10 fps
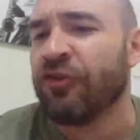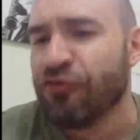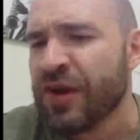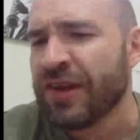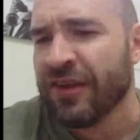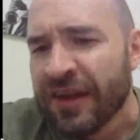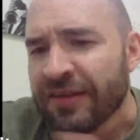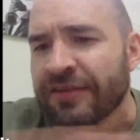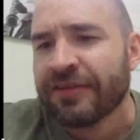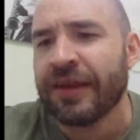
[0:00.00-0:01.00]
it's
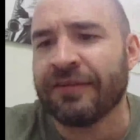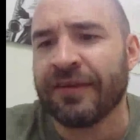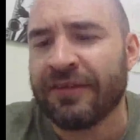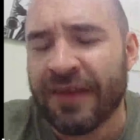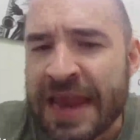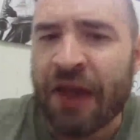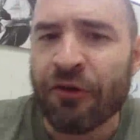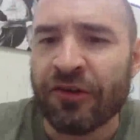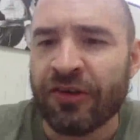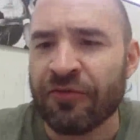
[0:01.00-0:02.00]
written, it's
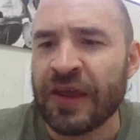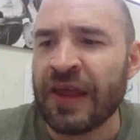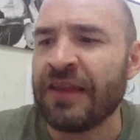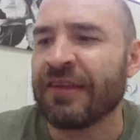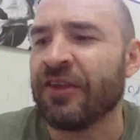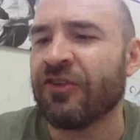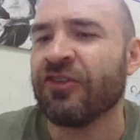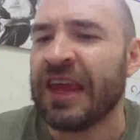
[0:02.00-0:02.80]
a narrative thing.